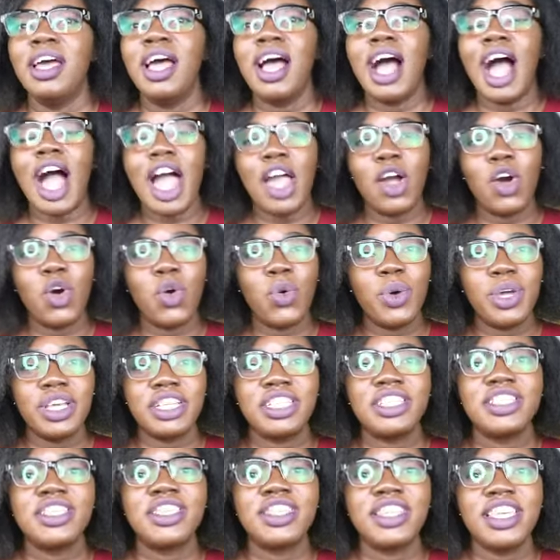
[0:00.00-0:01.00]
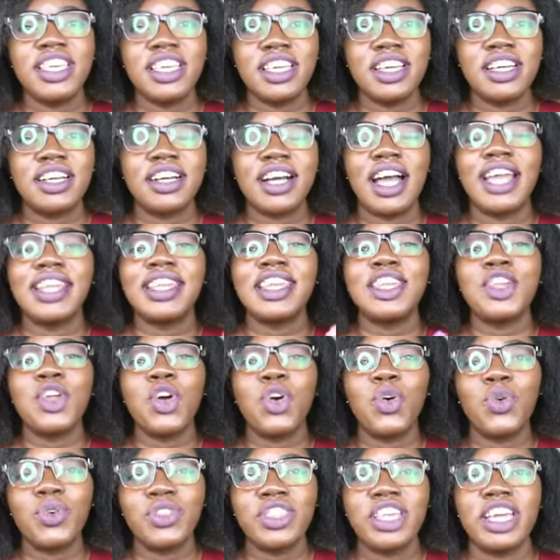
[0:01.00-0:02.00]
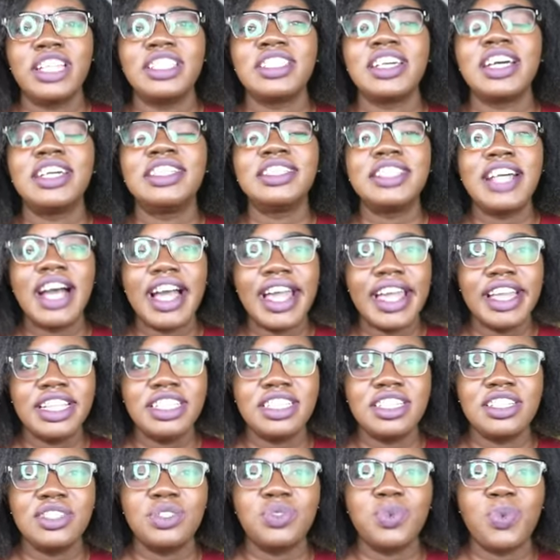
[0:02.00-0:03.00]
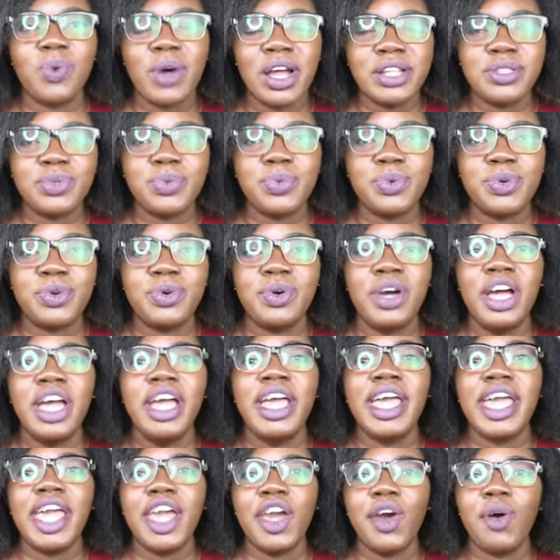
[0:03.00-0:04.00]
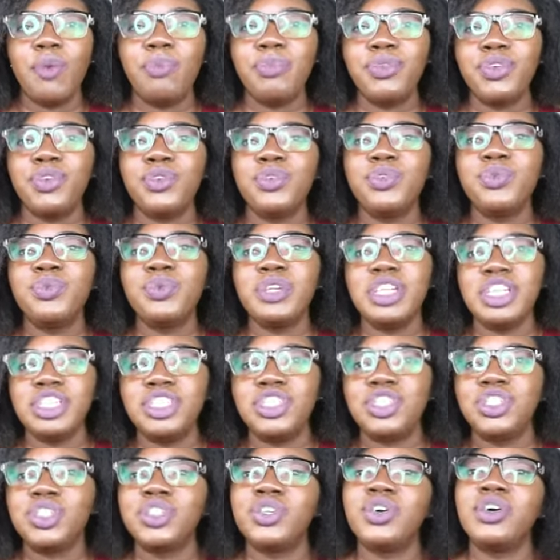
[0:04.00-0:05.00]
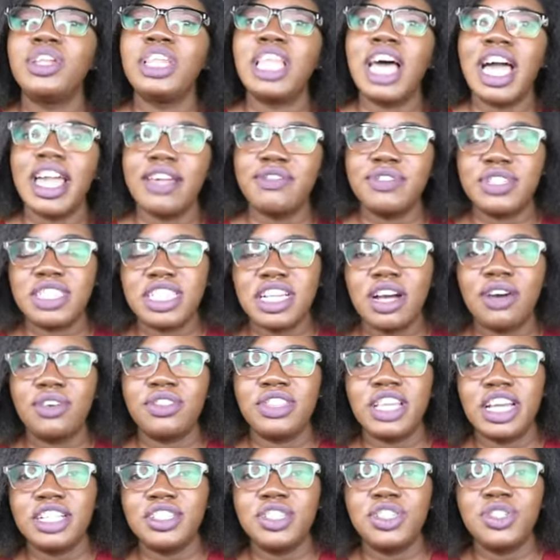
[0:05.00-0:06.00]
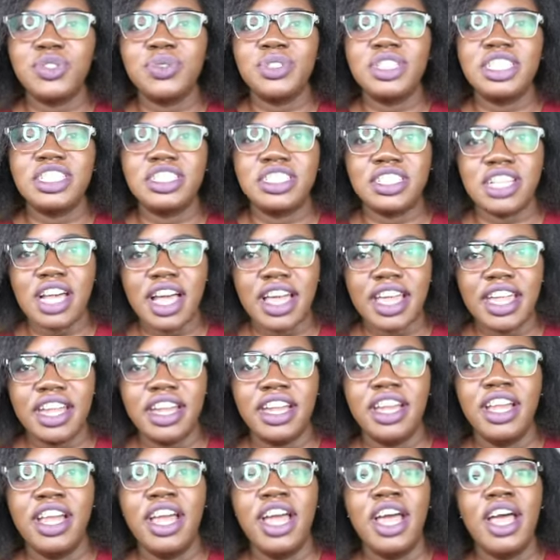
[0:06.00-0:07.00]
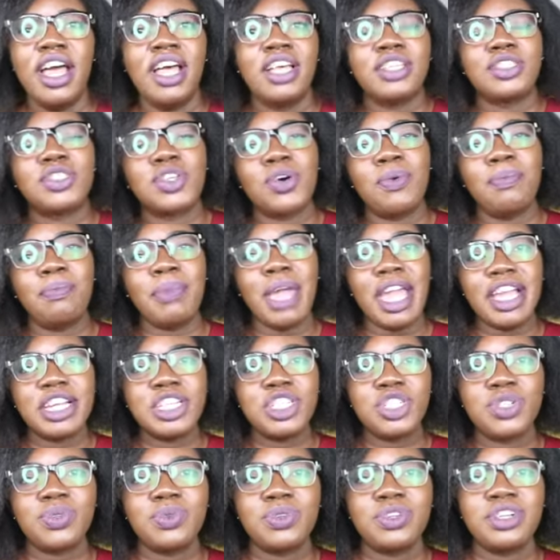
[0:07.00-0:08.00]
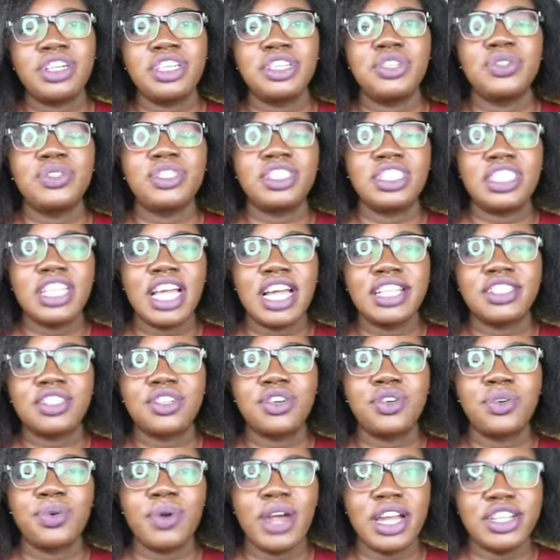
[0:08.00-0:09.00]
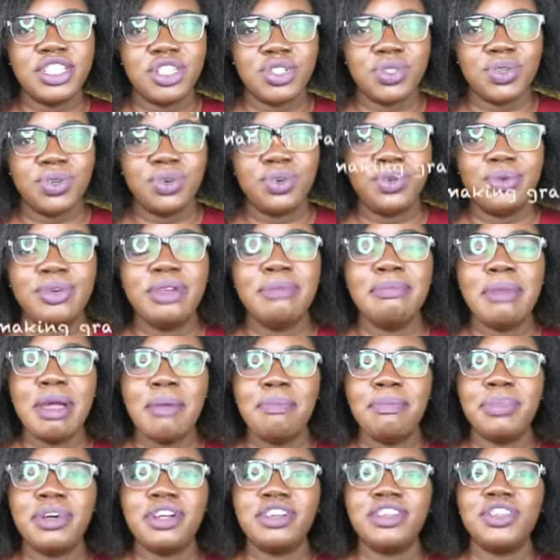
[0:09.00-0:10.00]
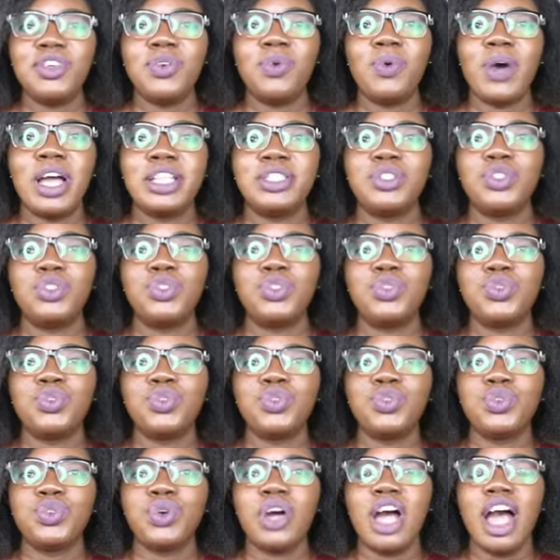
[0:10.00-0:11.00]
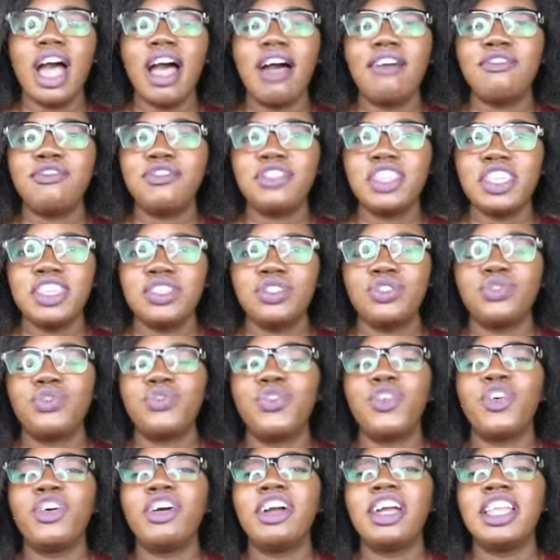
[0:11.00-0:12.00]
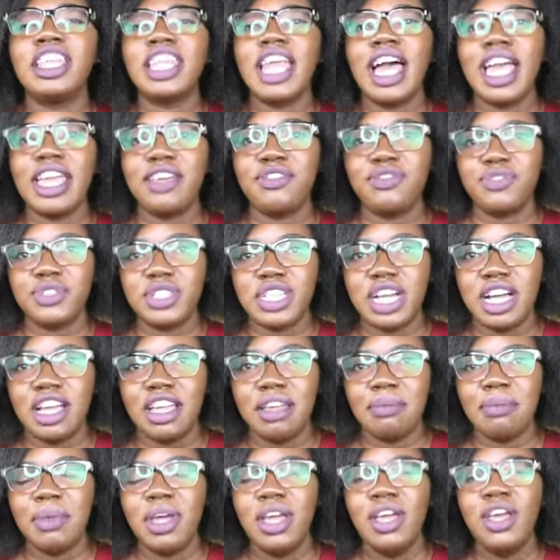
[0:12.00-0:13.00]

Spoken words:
I always think and know that a diet is what will help you reach your lifestyle that you desire. So make sure you start gradual. Remember, you want to have this for a lifetime.